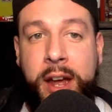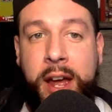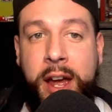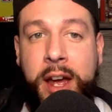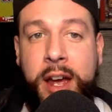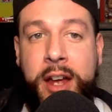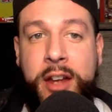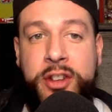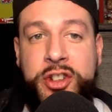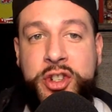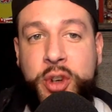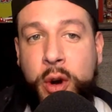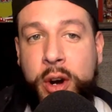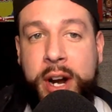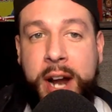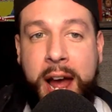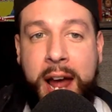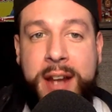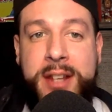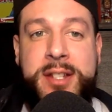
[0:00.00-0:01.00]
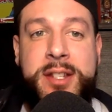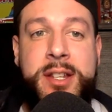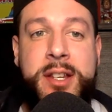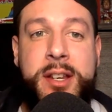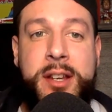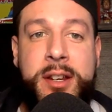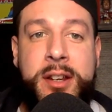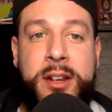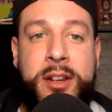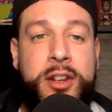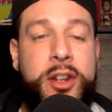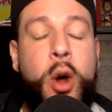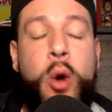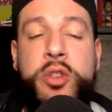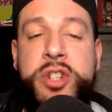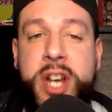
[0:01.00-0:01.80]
and Jordan Addison, no